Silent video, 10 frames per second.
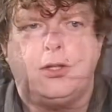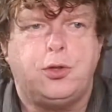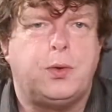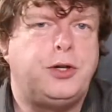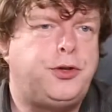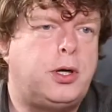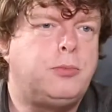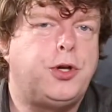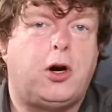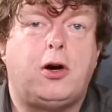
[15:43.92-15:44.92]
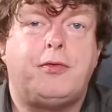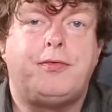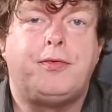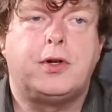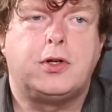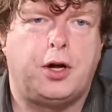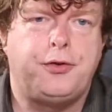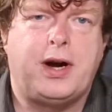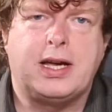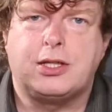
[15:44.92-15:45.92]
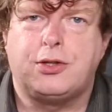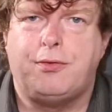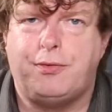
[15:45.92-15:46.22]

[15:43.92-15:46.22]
So in terms of contracts